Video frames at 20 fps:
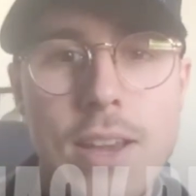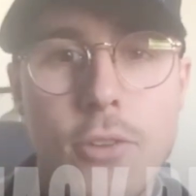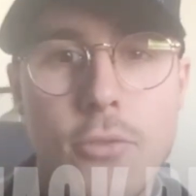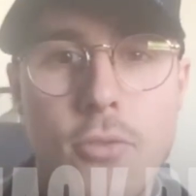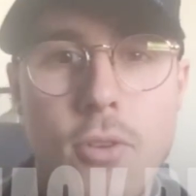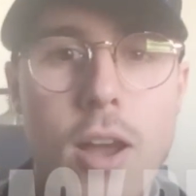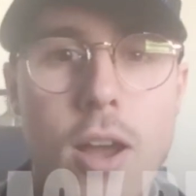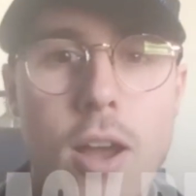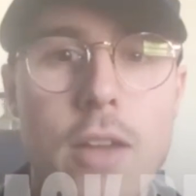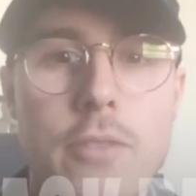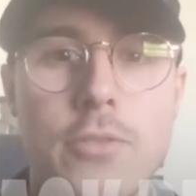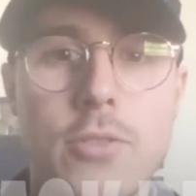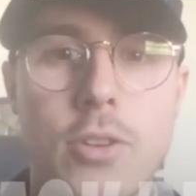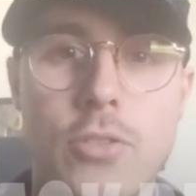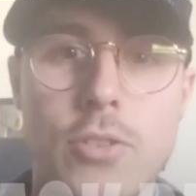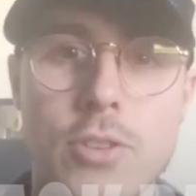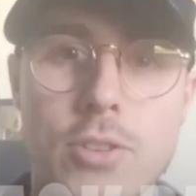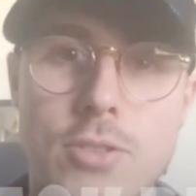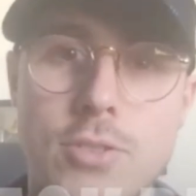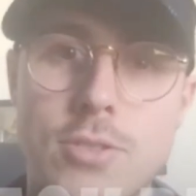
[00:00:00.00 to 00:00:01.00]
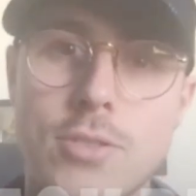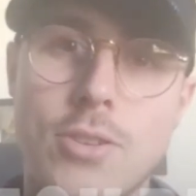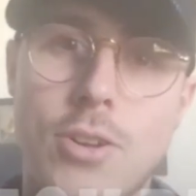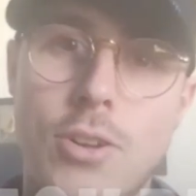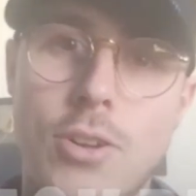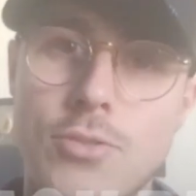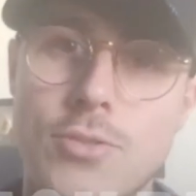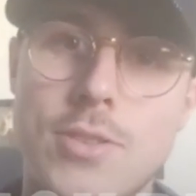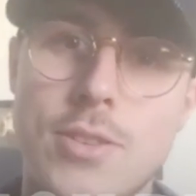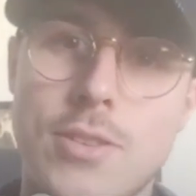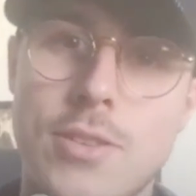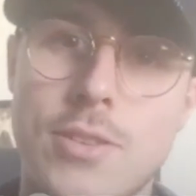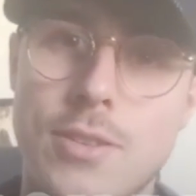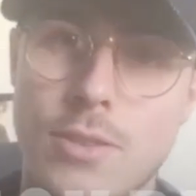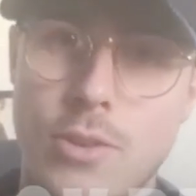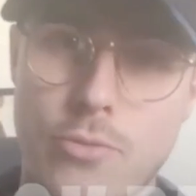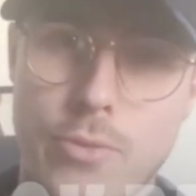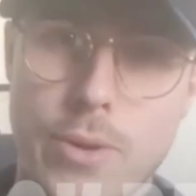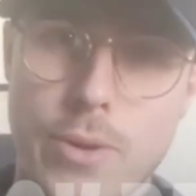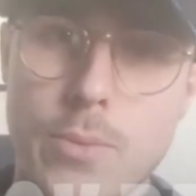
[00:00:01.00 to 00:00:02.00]
arrived on the onto
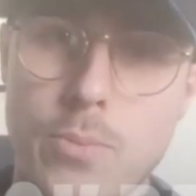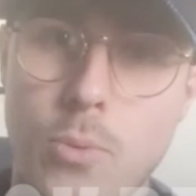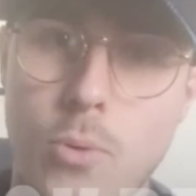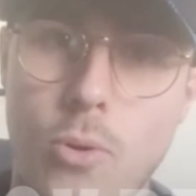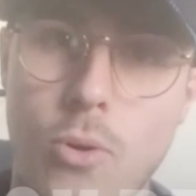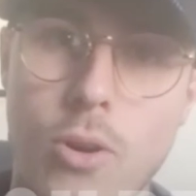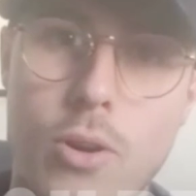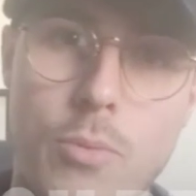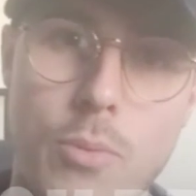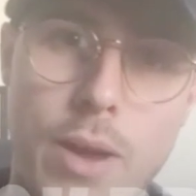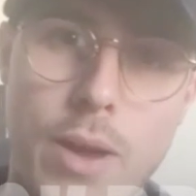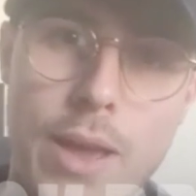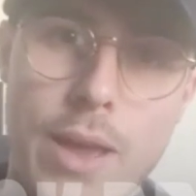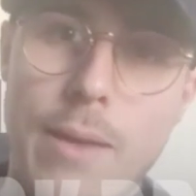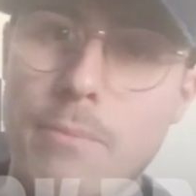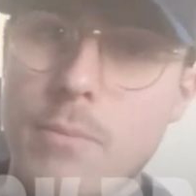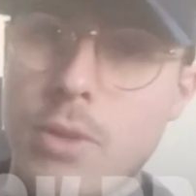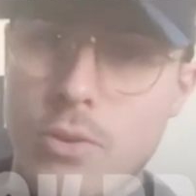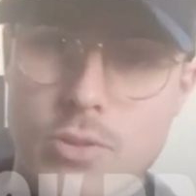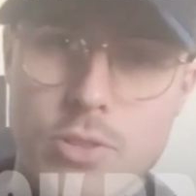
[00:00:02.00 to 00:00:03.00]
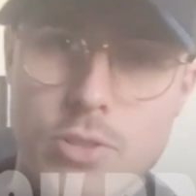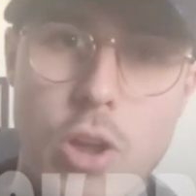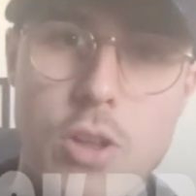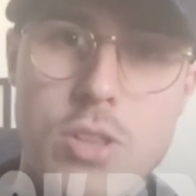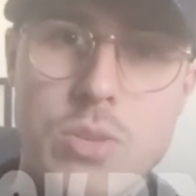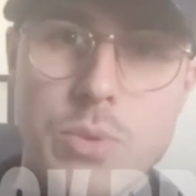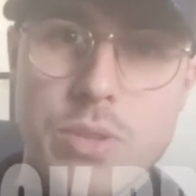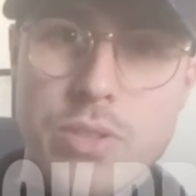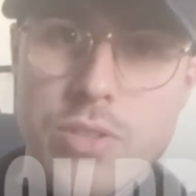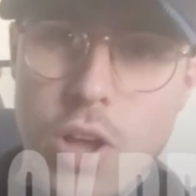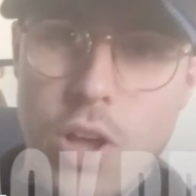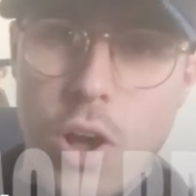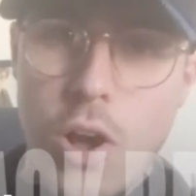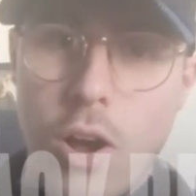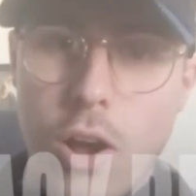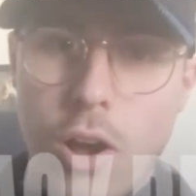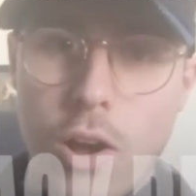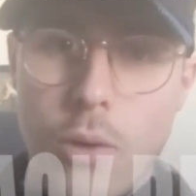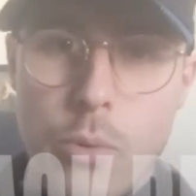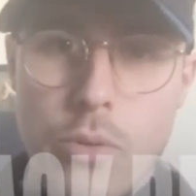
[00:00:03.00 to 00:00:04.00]
the grid walk where you know, he was going to his
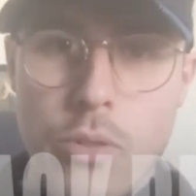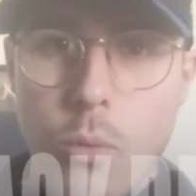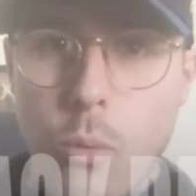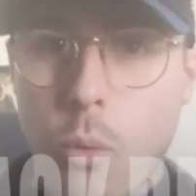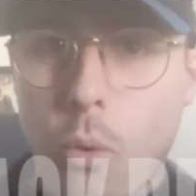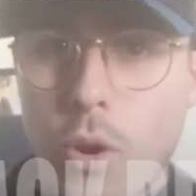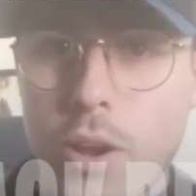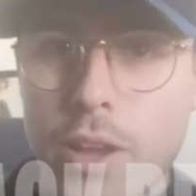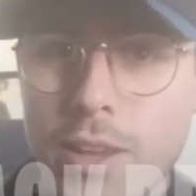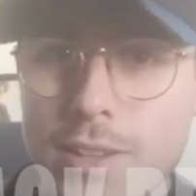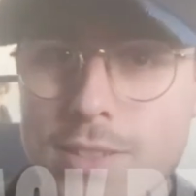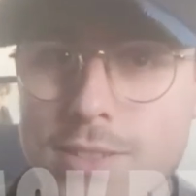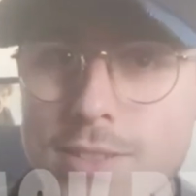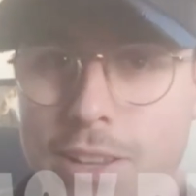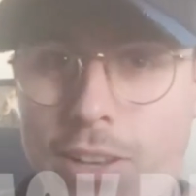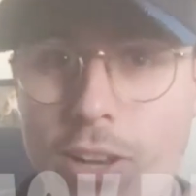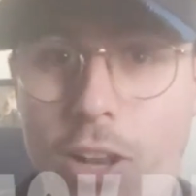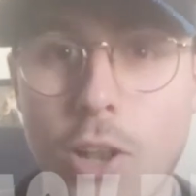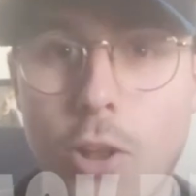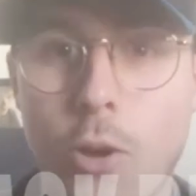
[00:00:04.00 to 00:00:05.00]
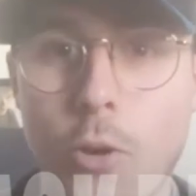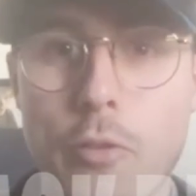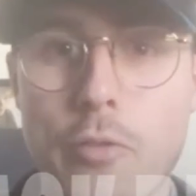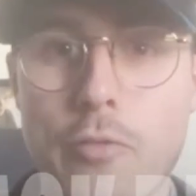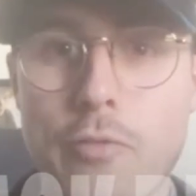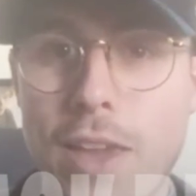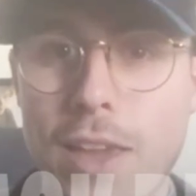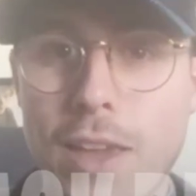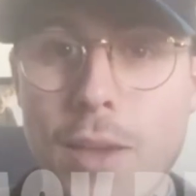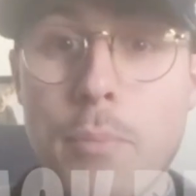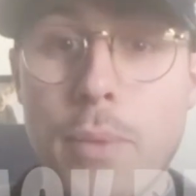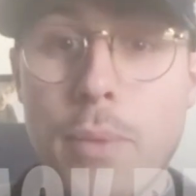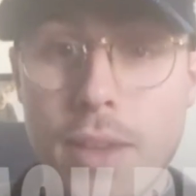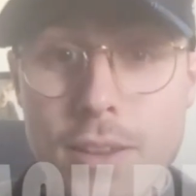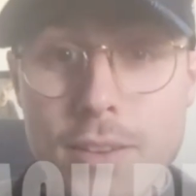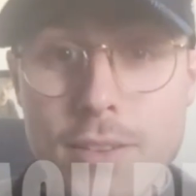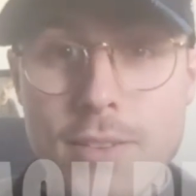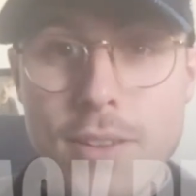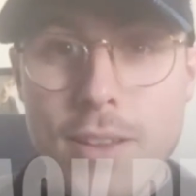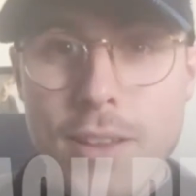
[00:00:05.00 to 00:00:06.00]
car with a walking stick and a long fake
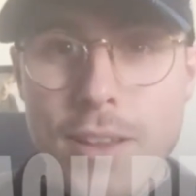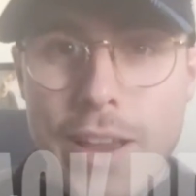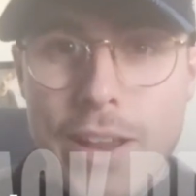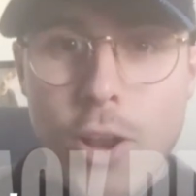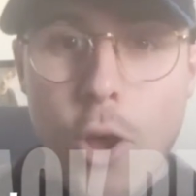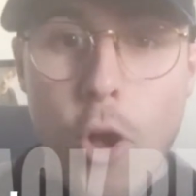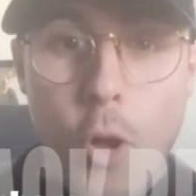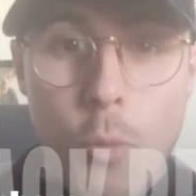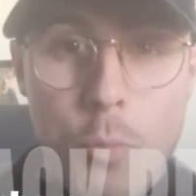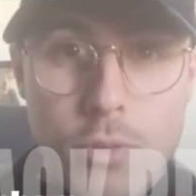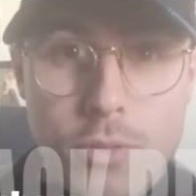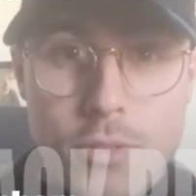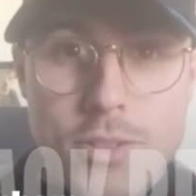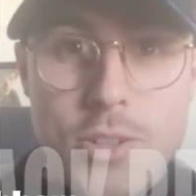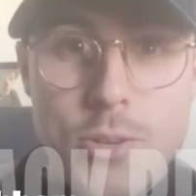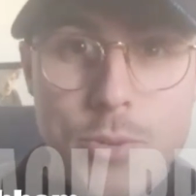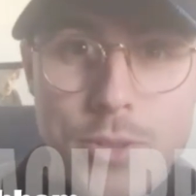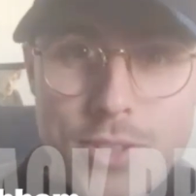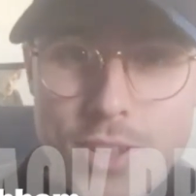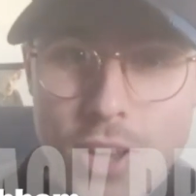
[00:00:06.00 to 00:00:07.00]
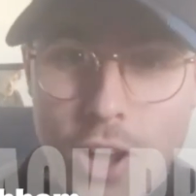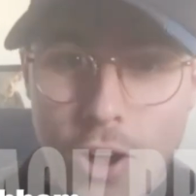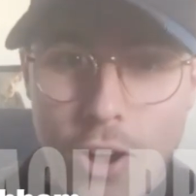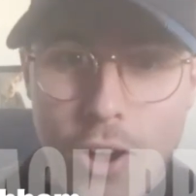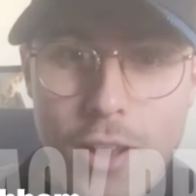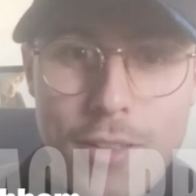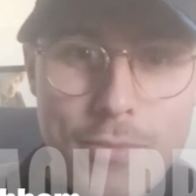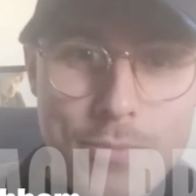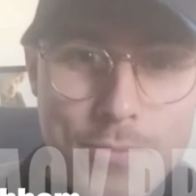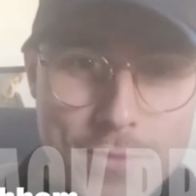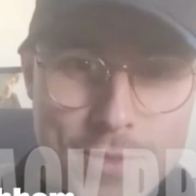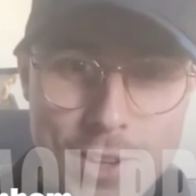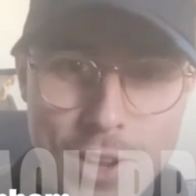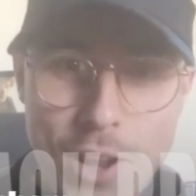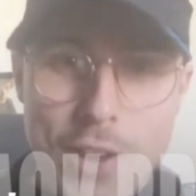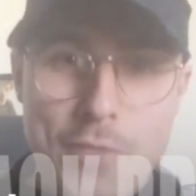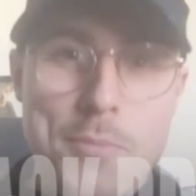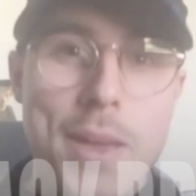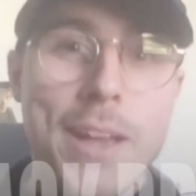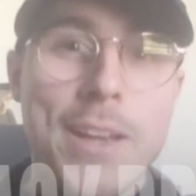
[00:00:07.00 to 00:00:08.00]
beard and hobbled to his car to kind of
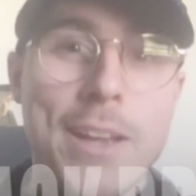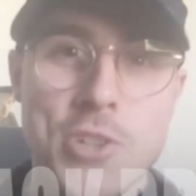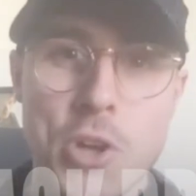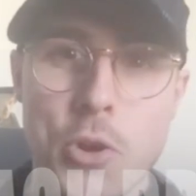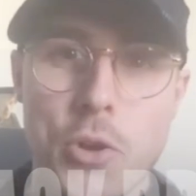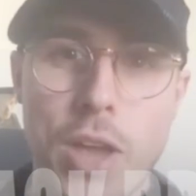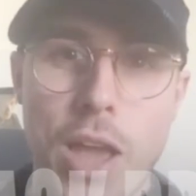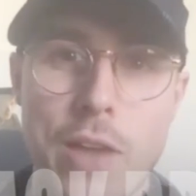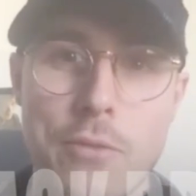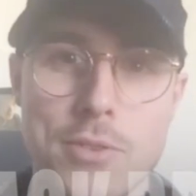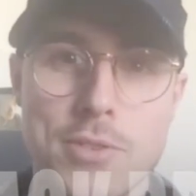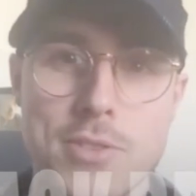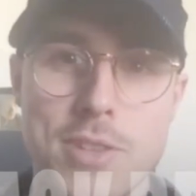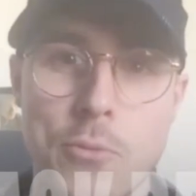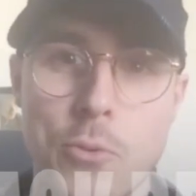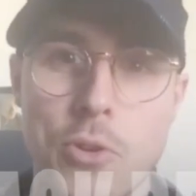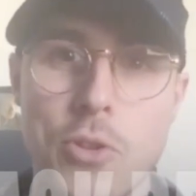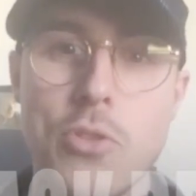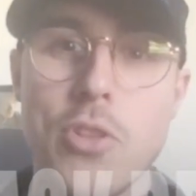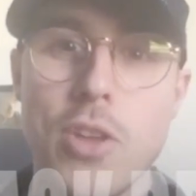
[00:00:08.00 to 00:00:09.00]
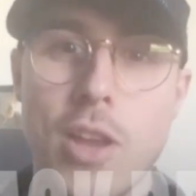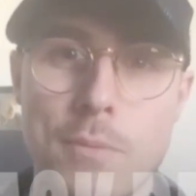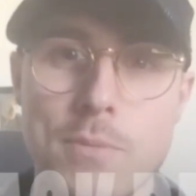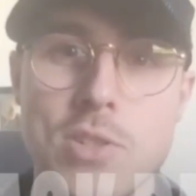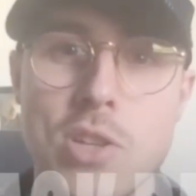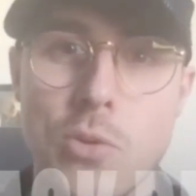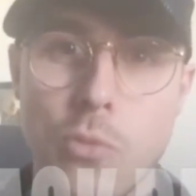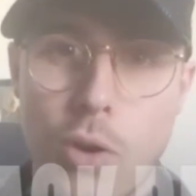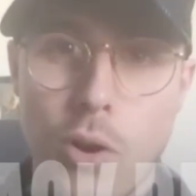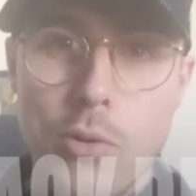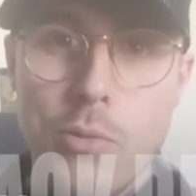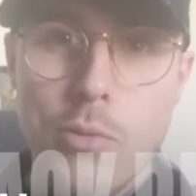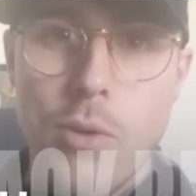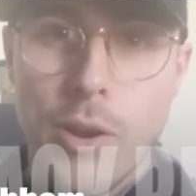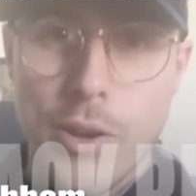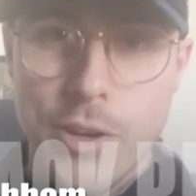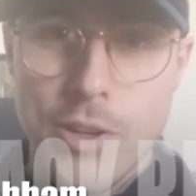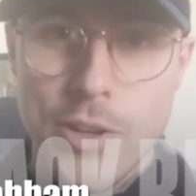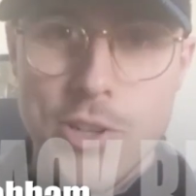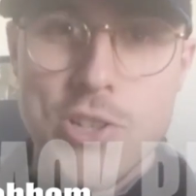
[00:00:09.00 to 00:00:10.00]
make a joke at everyone saying well you think i'm too old well i'm going
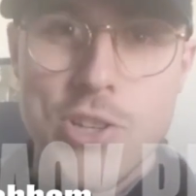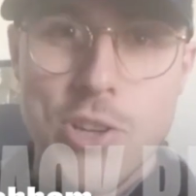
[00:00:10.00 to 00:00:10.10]
to show